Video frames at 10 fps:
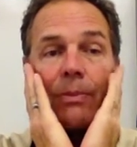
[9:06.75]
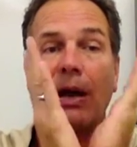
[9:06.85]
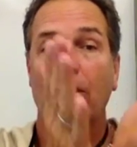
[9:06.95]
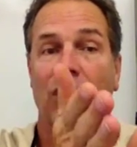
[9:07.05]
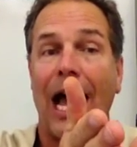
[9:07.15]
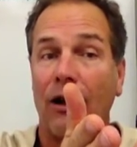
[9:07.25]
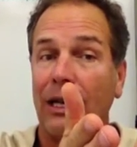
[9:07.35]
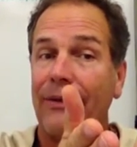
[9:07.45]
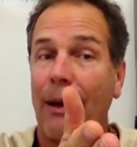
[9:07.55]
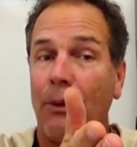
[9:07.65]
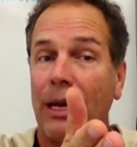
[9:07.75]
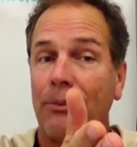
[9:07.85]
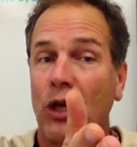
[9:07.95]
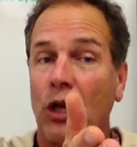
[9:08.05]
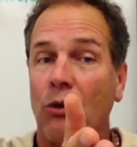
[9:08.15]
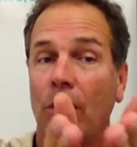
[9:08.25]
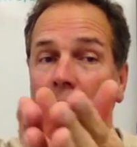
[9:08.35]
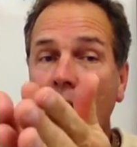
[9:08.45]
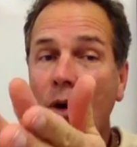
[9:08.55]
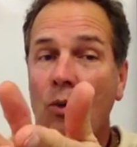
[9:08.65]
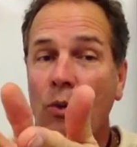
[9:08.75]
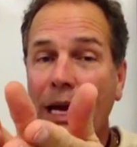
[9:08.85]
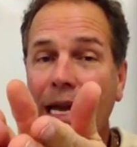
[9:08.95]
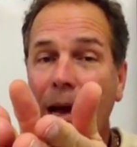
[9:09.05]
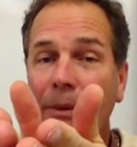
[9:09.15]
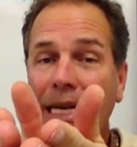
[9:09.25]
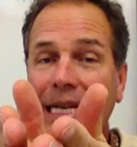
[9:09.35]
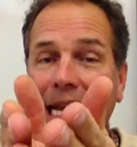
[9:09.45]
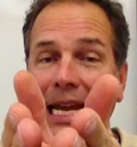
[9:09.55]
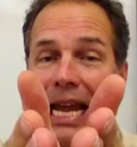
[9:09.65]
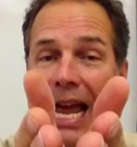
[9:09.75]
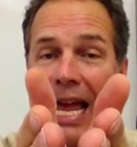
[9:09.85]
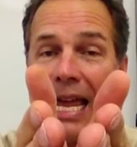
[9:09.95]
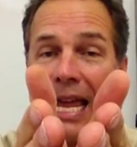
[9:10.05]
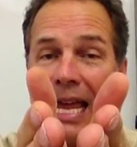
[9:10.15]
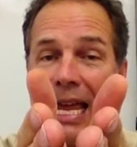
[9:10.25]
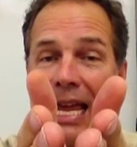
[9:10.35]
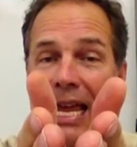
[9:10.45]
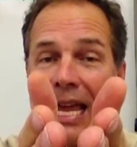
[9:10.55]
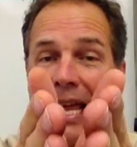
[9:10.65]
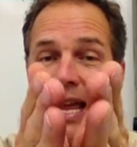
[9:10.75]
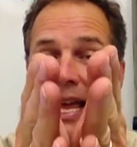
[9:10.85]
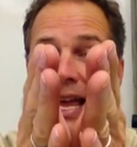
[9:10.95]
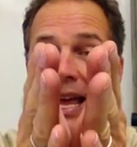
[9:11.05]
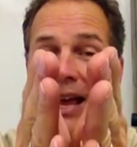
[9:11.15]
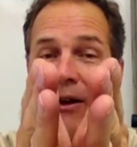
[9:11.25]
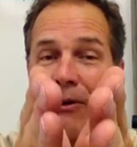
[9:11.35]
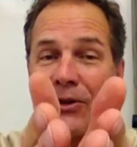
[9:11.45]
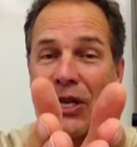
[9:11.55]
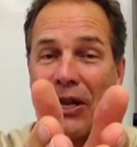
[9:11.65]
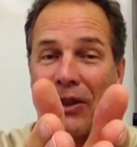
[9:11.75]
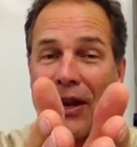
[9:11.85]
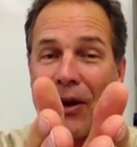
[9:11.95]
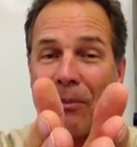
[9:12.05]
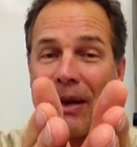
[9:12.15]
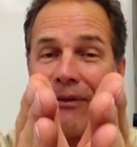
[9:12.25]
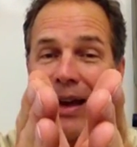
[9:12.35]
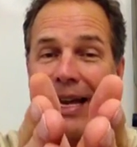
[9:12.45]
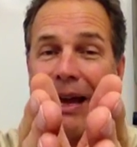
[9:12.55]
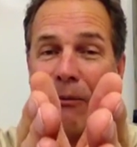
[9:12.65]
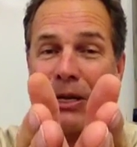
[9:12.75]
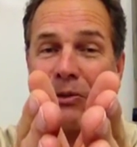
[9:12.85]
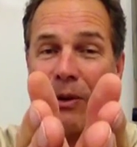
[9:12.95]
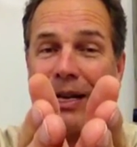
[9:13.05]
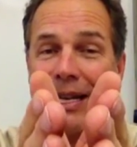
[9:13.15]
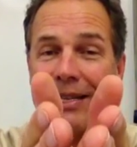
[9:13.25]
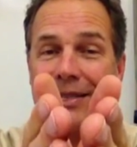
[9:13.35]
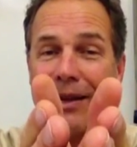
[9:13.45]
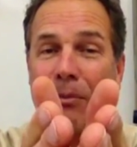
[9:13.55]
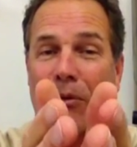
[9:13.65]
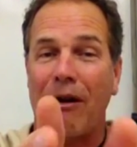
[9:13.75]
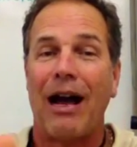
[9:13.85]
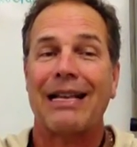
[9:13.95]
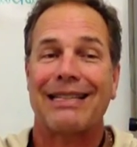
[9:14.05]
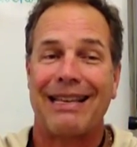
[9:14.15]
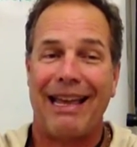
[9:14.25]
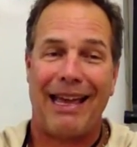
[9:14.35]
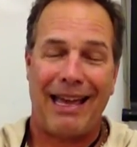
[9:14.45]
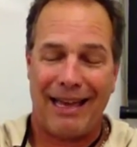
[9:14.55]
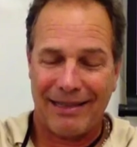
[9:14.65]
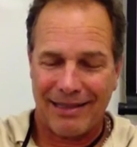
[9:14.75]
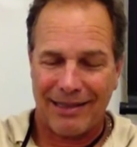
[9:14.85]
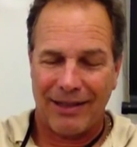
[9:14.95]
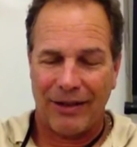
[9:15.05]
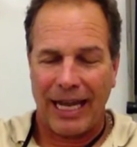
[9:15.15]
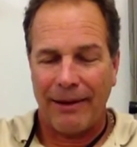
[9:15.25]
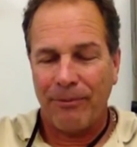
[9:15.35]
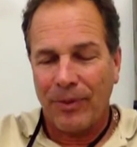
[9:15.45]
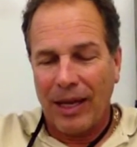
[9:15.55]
So I'm going to leave that one up to you. Recombinant DNA or gene therapy, find out which one is the process. Okay?